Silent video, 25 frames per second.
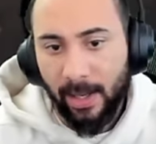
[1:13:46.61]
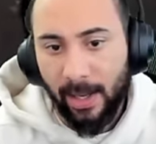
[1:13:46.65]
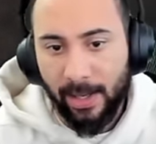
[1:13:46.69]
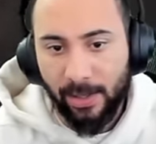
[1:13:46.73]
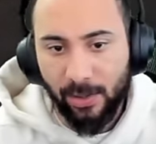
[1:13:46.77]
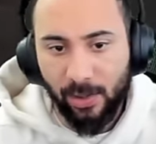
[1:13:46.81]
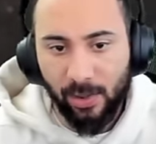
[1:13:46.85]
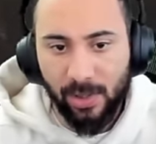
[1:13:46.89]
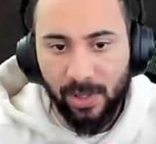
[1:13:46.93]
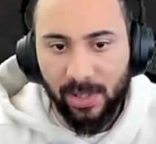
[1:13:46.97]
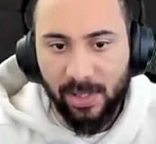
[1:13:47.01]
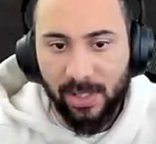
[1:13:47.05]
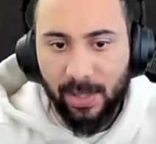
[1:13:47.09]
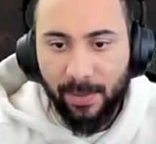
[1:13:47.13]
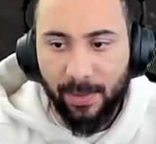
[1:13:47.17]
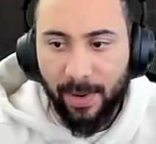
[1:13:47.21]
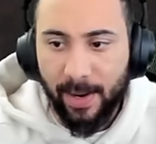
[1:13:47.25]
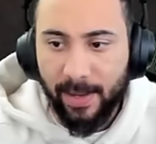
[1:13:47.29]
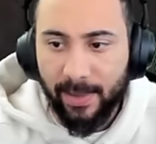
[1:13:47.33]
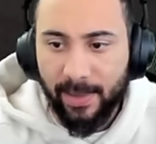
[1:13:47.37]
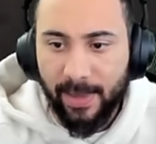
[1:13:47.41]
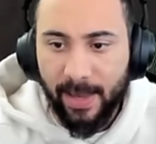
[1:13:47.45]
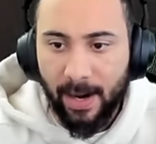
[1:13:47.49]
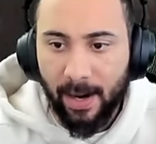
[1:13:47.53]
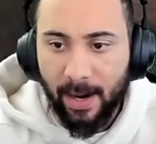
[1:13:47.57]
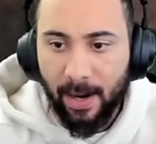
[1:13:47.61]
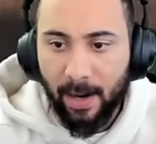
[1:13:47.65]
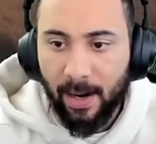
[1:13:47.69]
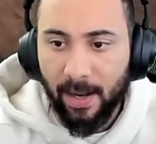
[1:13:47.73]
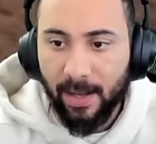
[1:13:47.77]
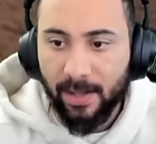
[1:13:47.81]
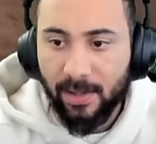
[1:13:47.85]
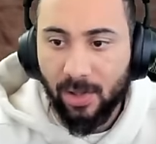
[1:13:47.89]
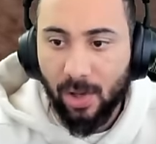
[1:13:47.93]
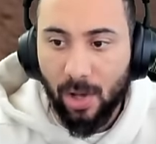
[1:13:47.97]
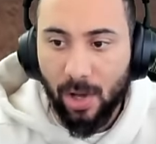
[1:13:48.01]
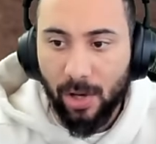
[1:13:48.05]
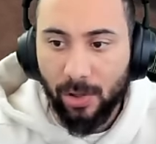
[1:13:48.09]
As you can see right there,
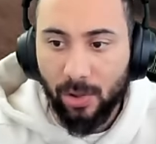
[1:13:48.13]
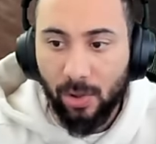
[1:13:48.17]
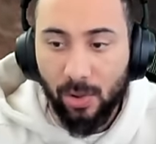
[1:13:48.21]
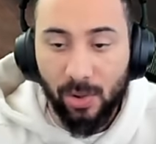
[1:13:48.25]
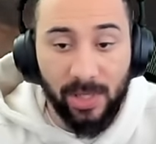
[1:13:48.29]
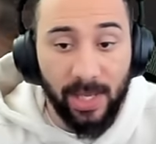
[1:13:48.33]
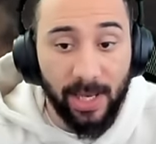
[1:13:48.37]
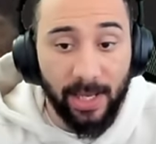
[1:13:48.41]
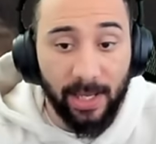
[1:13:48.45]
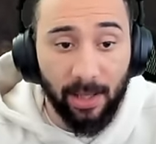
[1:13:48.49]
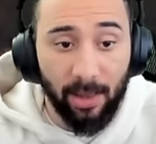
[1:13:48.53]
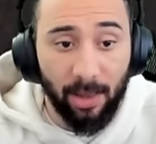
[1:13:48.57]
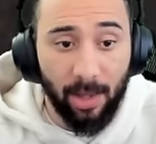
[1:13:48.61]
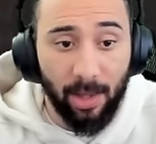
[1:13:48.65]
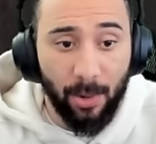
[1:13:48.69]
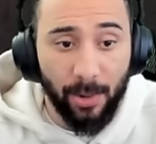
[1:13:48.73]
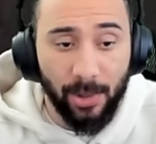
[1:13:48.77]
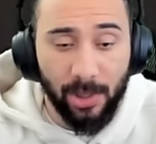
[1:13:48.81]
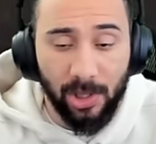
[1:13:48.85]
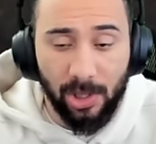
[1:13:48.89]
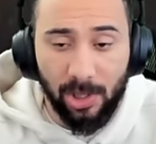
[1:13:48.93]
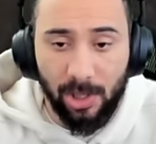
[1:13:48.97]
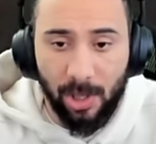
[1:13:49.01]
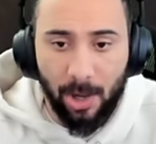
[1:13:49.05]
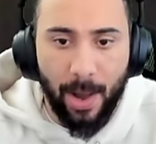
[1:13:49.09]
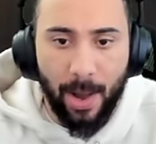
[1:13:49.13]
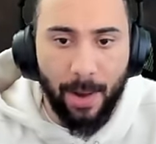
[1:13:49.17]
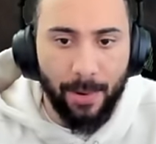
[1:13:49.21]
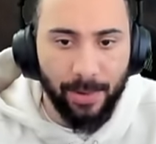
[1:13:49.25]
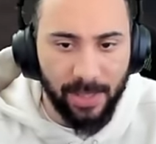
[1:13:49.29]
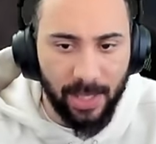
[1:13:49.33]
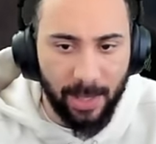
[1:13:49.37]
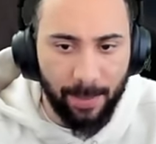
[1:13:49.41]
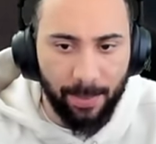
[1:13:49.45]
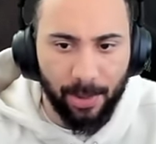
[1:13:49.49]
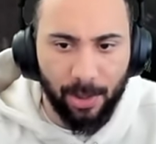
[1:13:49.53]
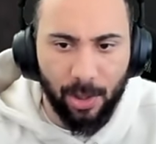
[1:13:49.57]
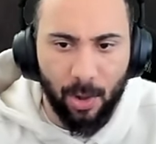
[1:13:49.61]
as long as you take it low and slow, I
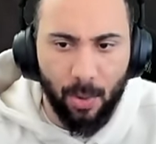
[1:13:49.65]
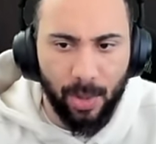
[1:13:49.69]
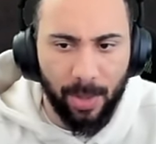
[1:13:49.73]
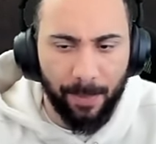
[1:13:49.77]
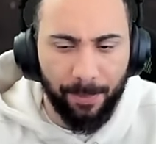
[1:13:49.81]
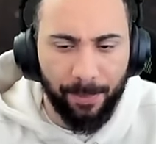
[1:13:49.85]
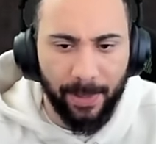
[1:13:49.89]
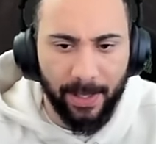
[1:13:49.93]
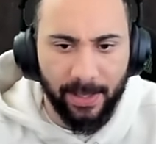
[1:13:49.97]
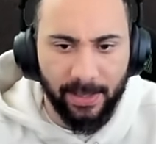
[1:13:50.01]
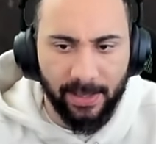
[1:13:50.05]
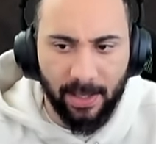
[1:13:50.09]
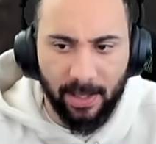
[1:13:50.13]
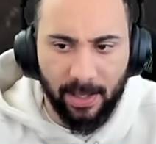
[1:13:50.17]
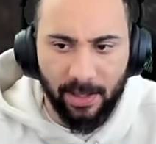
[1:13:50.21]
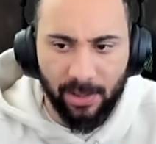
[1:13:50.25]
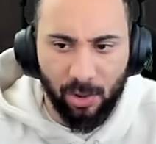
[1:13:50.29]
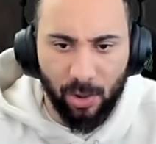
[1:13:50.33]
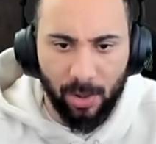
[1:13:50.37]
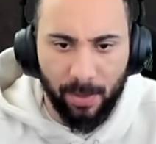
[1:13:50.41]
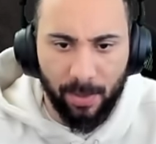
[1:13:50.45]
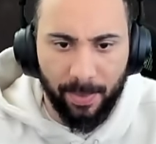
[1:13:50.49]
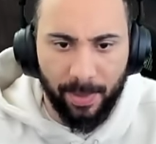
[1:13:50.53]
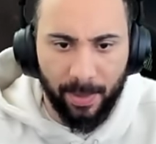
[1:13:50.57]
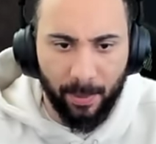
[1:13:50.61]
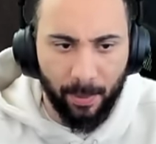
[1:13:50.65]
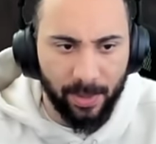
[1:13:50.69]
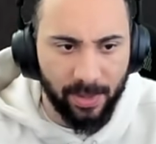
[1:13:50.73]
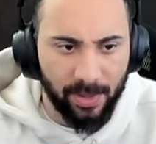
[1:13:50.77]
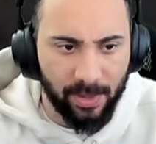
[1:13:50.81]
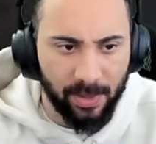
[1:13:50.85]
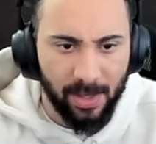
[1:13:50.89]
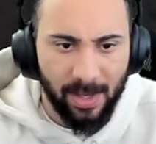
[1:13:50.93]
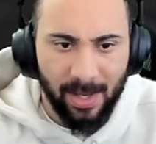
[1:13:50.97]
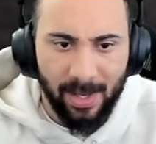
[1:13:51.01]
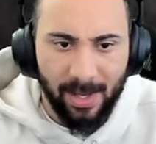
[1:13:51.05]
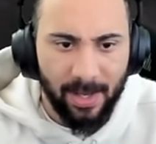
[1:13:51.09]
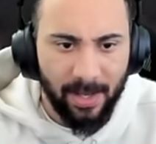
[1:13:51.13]
was able to go into plague territory, but it
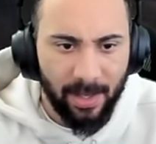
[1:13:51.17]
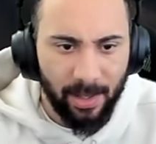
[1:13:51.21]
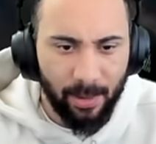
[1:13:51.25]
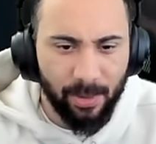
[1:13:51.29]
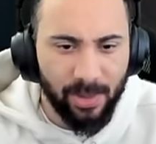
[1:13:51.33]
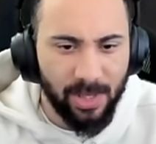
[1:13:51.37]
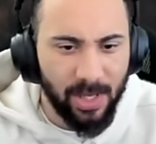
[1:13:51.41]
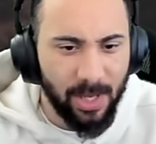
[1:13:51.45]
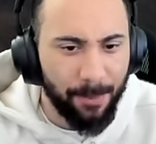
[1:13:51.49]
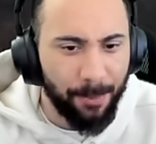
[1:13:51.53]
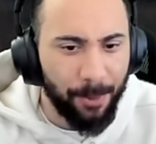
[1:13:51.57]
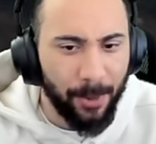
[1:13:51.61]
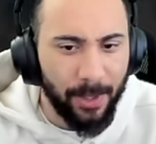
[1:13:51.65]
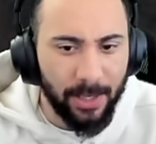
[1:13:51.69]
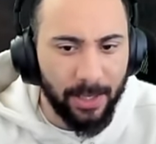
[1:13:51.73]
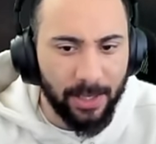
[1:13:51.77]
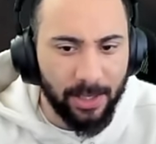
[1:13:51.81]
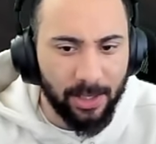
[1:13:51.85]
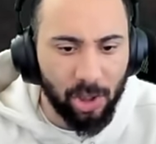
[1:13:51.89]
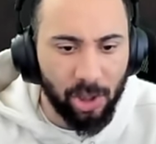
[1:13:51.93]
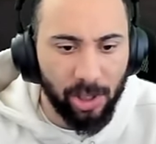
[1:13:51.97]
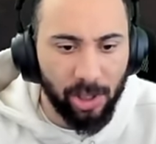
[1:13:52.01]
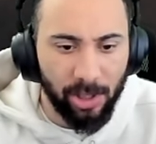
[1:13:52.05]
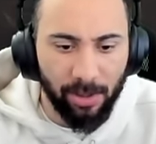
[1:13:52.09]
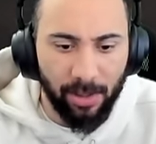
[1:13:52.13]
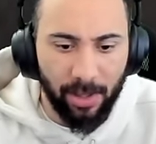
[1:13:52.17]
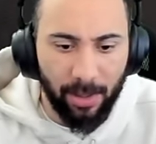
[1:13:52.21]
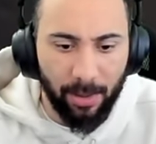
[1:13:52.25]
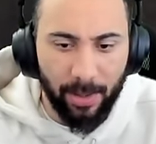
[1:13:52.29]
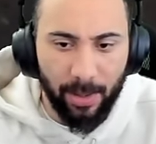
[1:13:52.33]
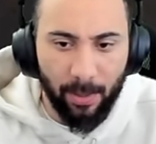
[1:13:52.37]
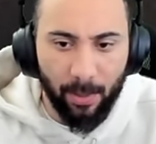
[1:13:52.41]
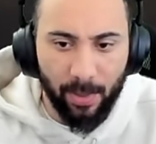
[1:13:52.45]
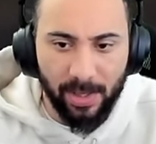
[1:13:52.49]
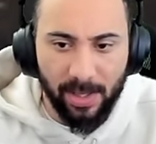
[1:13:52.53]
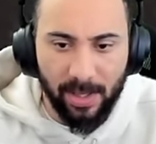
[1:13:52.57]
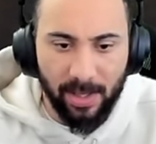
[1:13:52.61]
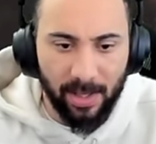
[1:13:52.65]
was it was in a pretty chill
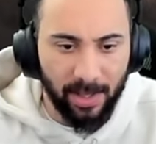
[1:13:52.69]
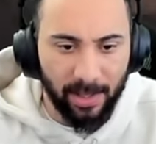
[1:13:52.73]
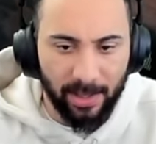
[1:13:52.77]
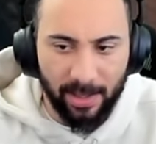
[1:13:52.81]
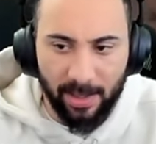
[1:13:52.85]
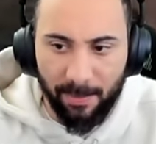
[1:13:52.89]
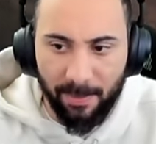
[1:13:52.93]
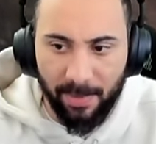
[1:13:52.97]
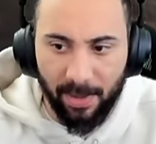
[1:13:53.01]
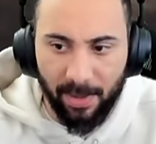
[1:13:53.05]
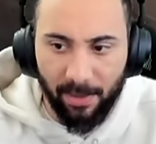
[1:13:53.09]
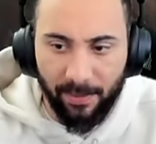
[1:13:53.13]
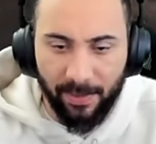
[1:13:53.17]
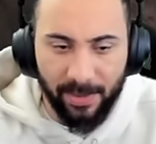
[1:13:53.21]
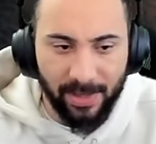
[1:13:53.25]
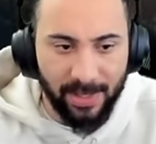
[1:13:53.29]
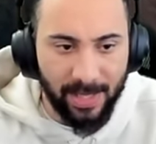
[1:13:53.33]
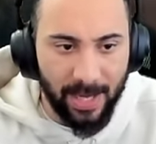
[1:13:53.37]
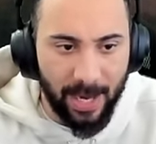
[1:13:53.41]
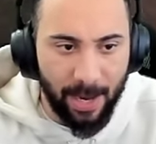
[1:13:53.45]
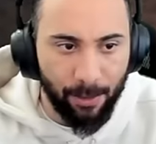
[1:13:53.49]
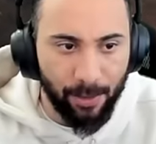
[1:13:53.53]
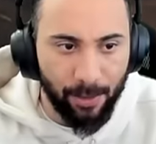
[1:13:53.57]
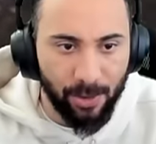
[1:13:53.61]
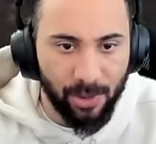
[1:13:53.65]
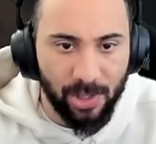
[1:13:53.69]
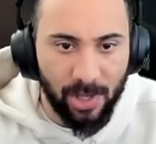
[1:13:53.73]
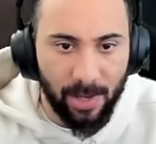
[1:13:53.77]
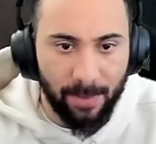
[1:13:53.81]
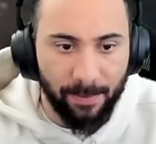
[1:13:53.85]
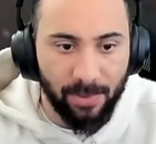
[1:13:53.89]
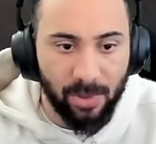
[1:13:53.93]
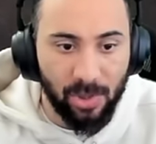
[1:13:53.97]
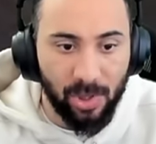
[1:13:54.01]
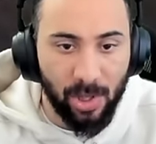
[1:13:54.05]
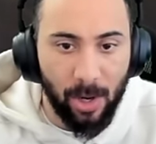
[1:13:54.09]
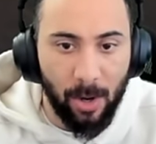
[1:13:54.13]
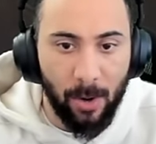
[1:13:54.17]
area. It was in like the middle of a town or
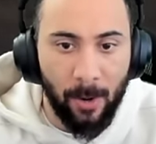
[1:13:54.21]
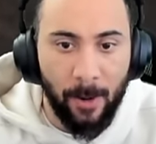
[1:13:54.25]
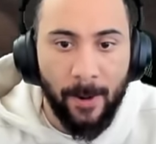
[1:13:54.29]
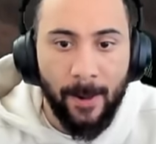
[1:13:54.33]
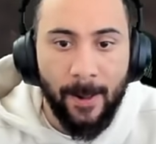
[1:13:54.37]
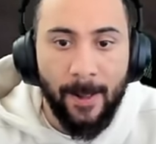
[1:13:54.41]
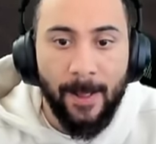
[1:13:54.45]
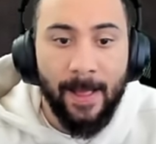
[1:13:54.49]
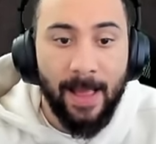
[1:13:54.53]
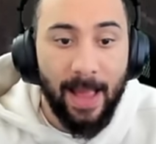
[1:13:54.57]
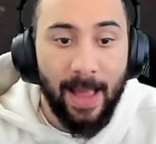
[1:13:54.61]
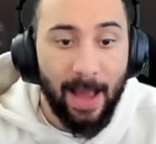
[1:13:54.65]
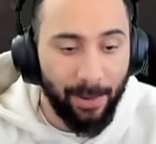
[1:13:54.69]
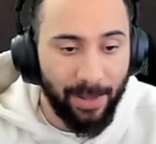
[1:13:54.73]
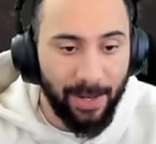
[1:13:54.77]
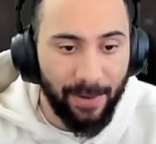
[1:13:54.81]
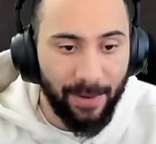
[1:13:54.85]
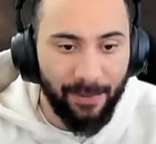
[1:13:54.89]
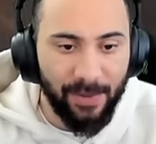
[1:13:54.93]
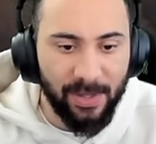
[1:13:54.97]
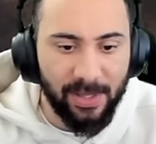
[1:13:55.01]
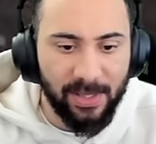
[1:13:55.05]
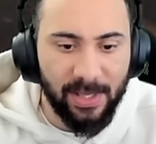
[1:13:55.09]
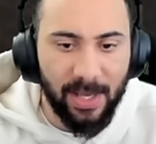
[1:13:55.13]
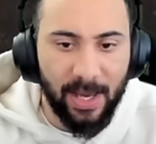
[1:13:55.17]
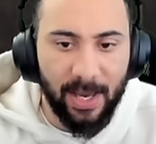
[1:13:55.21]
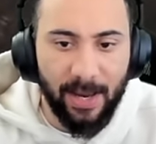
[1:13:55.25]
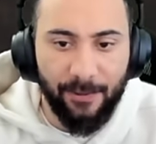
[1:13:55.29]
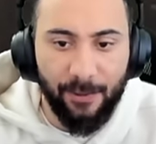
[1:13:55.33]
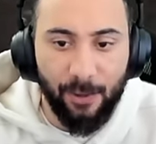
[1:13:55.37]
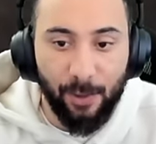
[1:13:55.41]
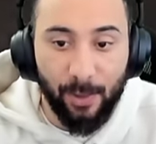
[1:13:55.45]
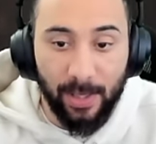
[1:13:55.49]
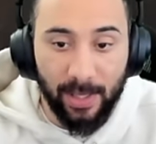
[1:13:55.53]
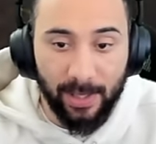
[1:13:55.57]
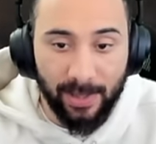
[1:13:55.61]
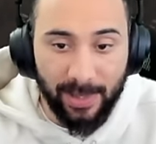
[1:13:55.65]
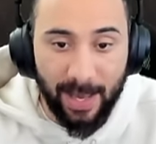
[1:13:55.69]
something. So I would definitely say if
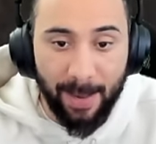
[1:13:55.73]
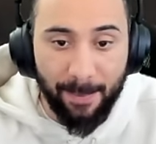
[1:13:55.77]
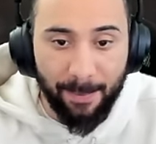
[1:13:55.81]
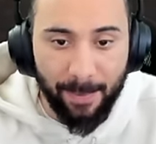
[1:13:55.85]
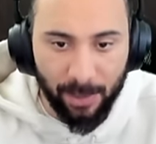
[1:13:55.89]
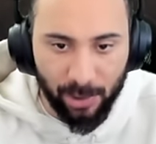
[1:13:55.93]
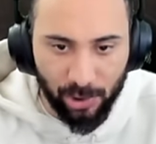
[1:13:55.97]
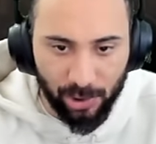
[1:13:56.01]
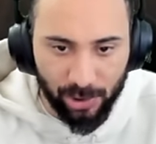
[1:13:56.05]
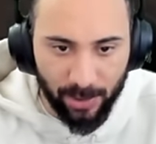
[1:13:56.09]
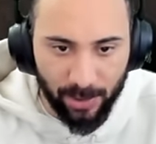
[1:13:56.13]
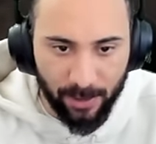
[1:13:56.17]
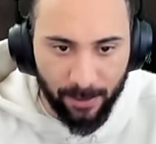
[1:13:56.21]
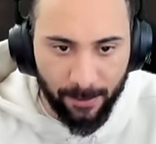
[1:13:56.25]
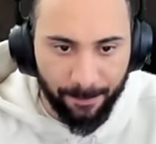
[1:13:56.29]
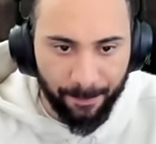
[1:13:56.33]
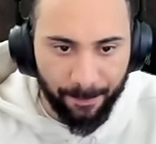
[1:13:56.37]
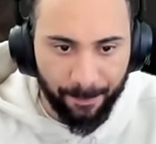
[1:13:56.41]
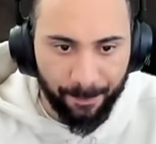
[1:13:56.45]
you get that mission,